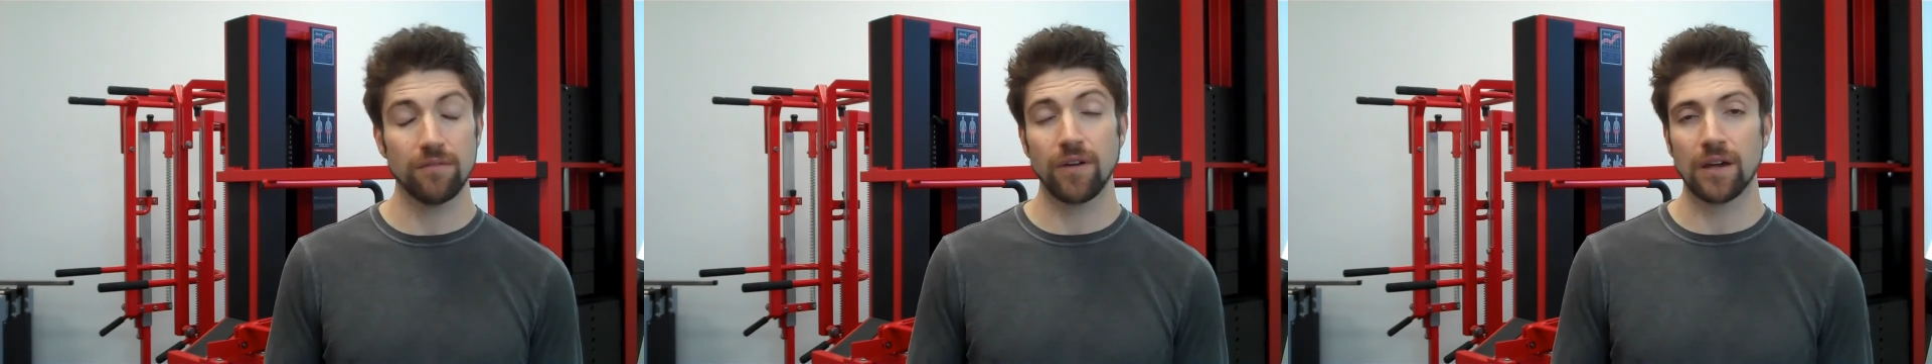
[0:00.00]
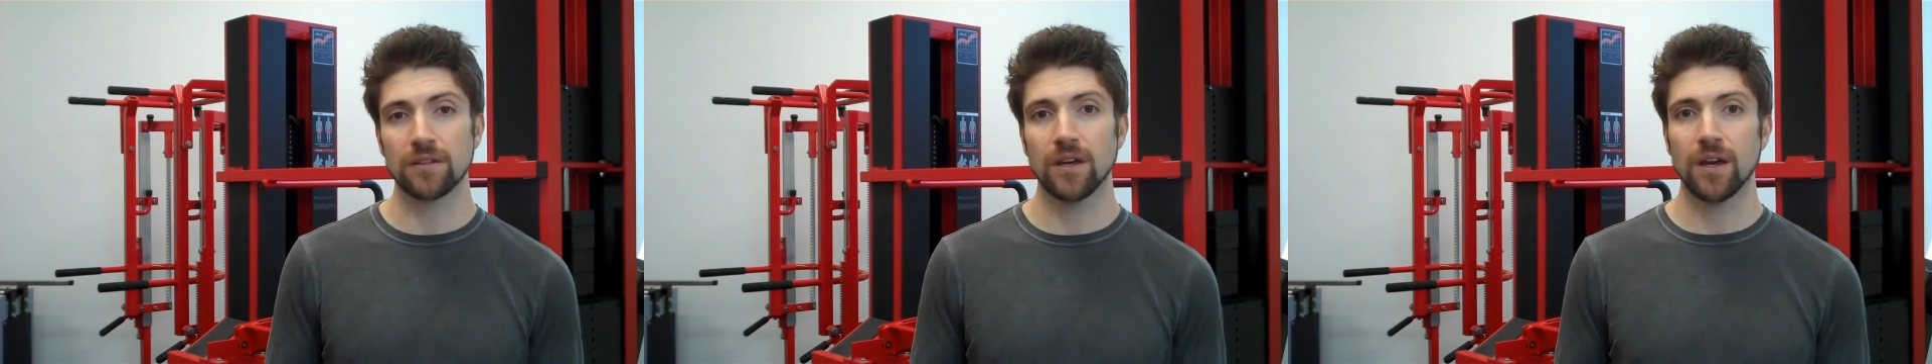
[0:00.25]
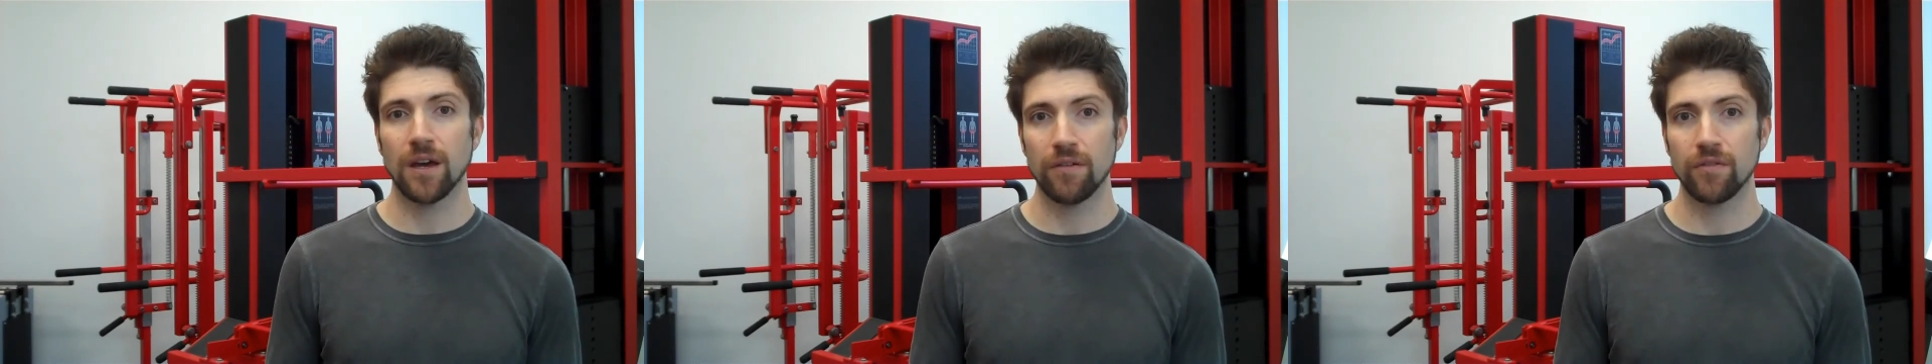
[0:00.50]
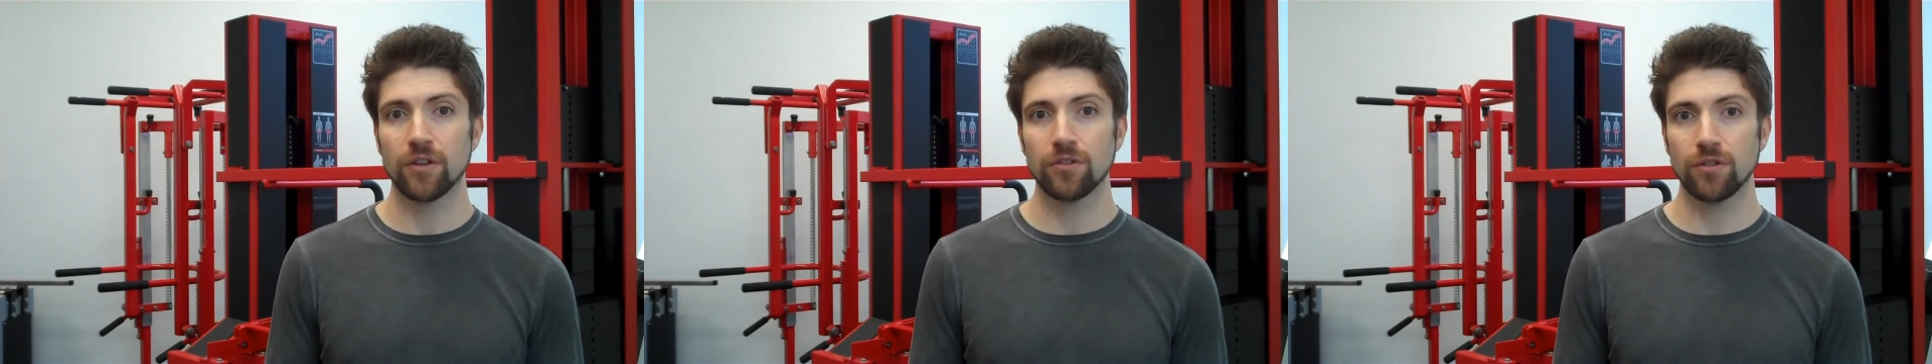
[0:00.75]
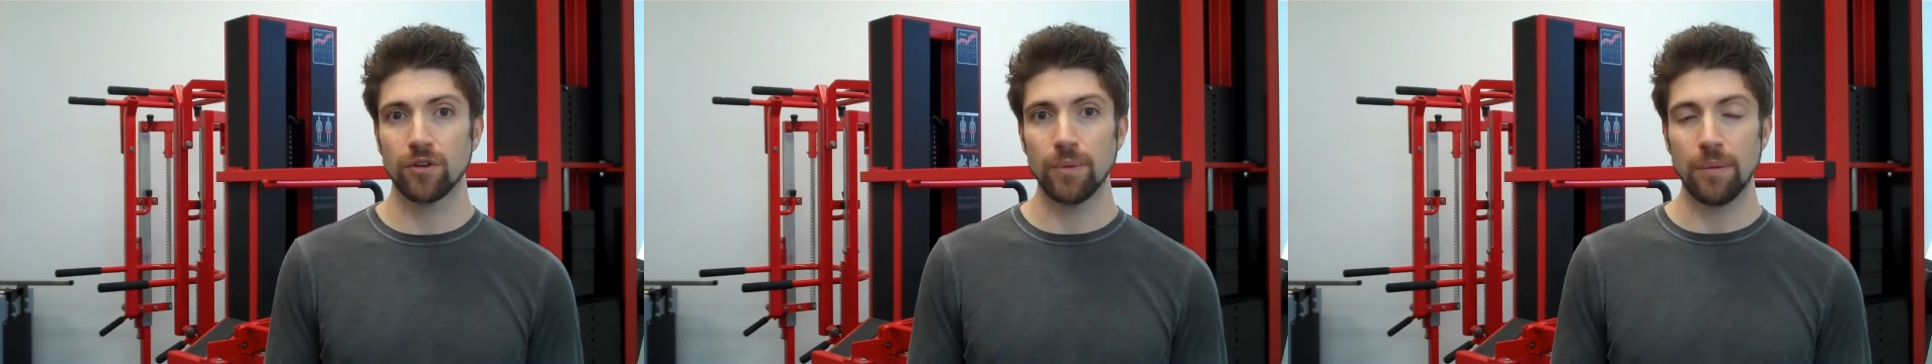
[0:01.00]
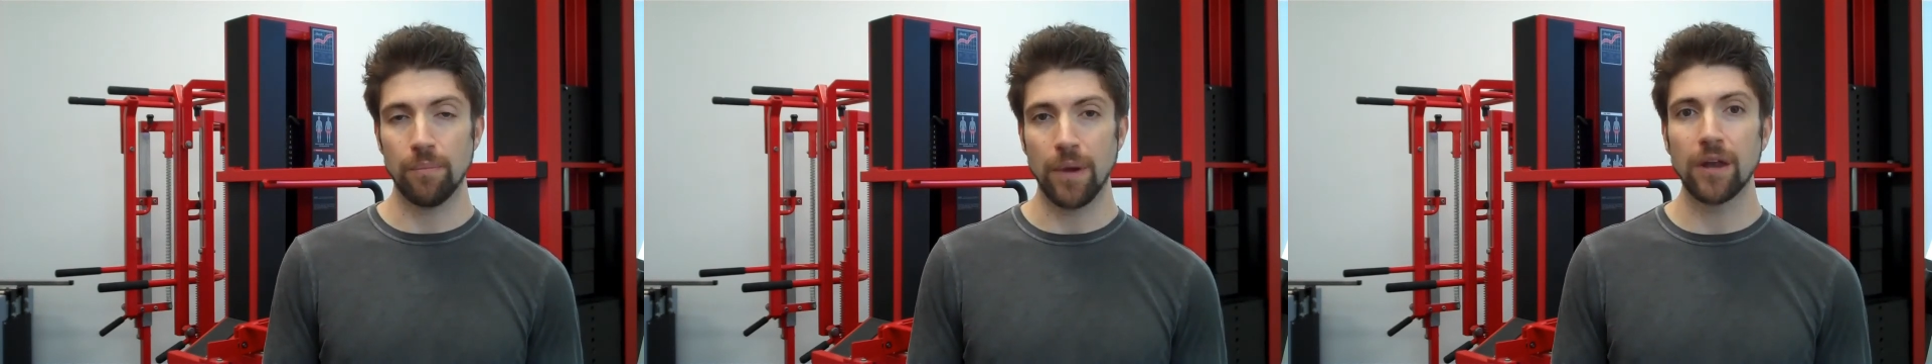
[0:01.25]
In fact, I felt a little
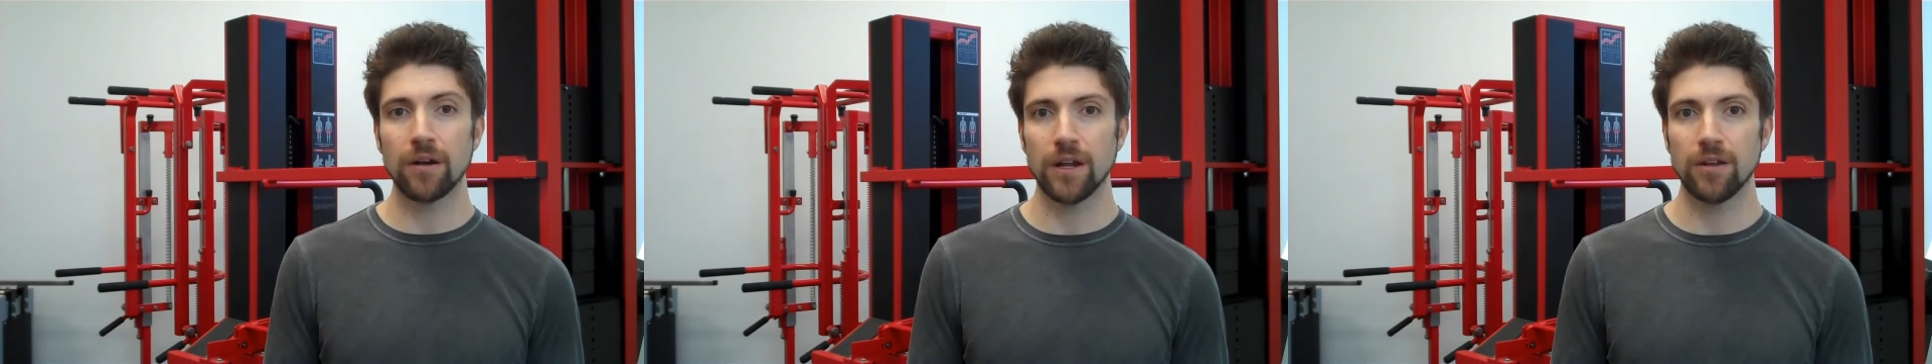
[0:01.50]
bit better.